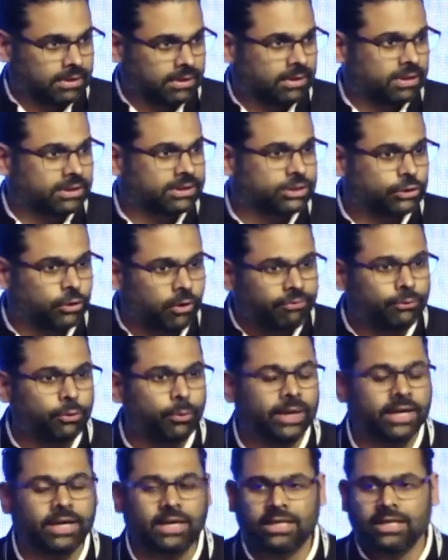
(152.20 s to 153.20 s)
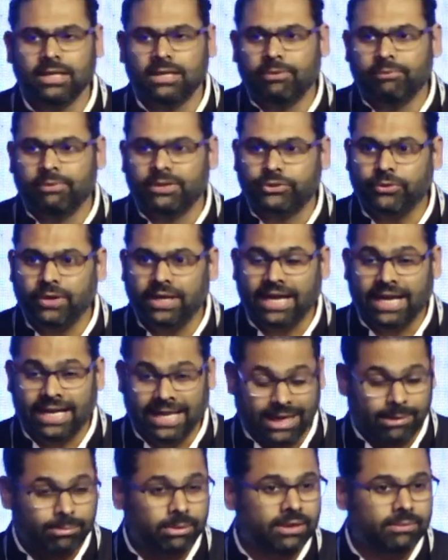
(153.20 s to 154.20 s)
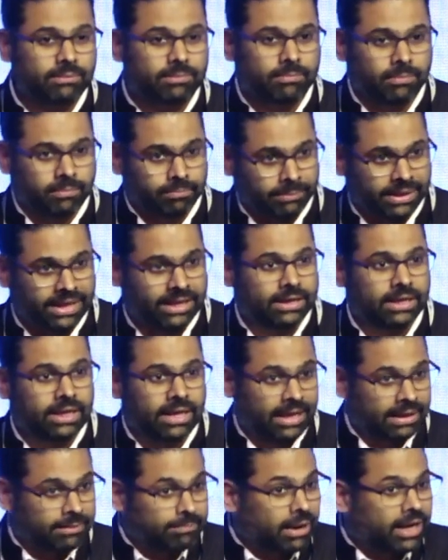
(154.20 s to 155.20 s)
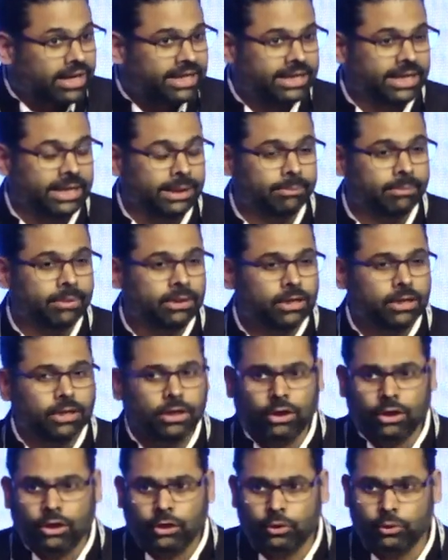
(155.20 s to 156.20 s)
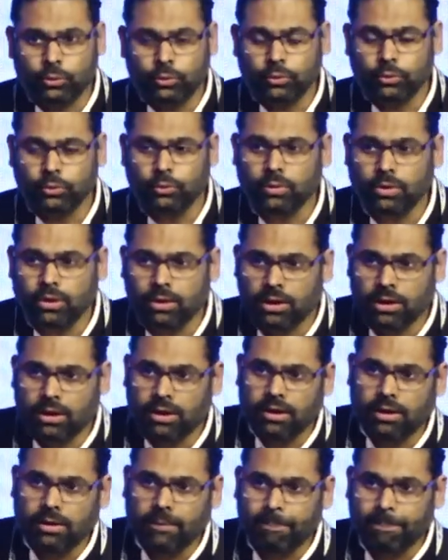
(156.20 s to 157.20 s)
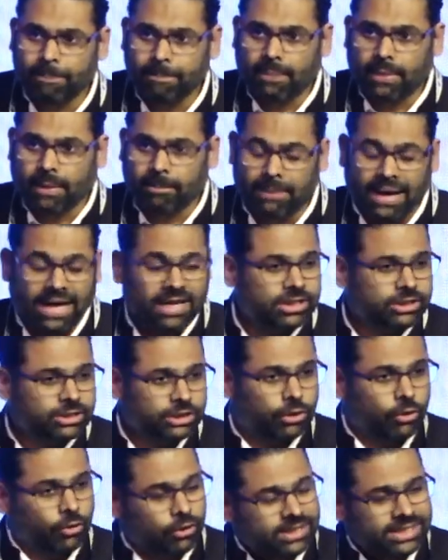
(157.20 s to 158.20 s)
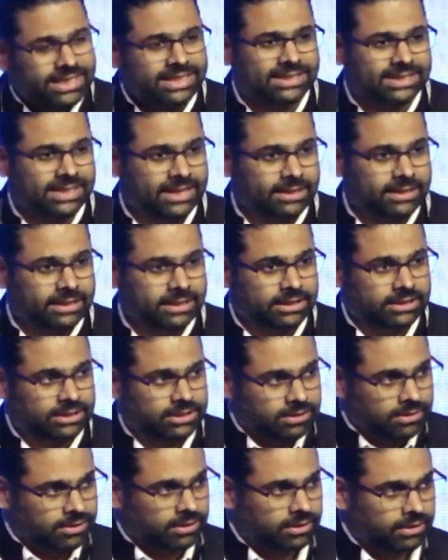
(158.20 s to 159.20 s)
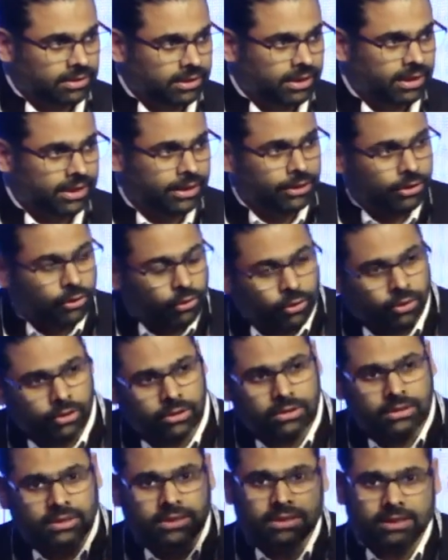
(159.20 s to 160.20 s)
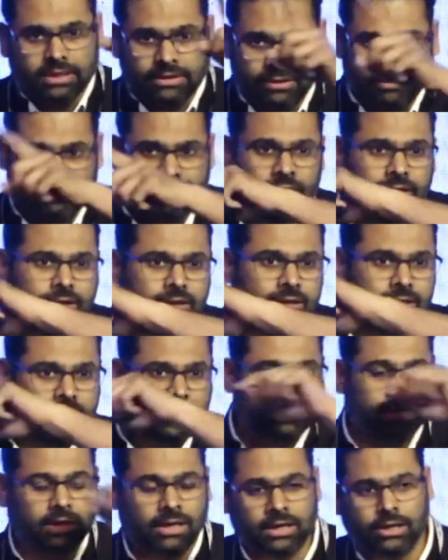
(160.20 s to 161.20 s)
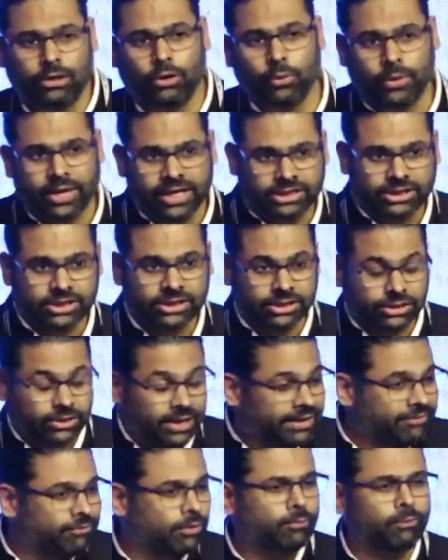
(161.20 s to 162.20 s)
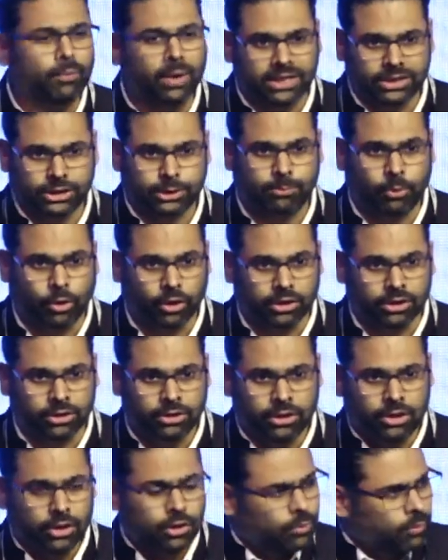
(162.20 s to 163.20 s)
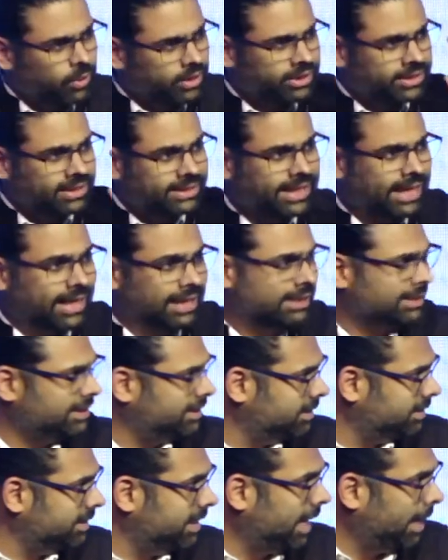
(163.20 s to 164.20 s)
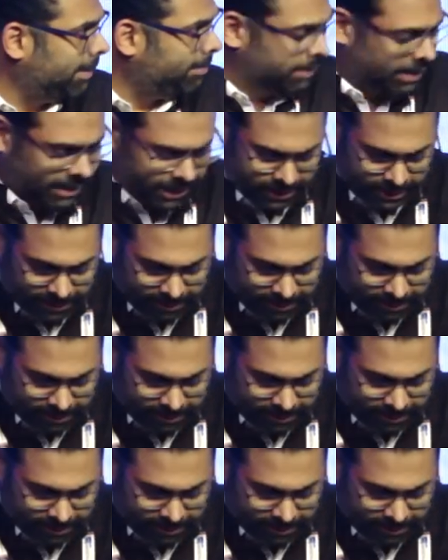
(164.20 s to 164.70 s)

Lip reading: software which will enable me and my team to manage all these centers in all different locations right from one spot. What are the dialysis happening?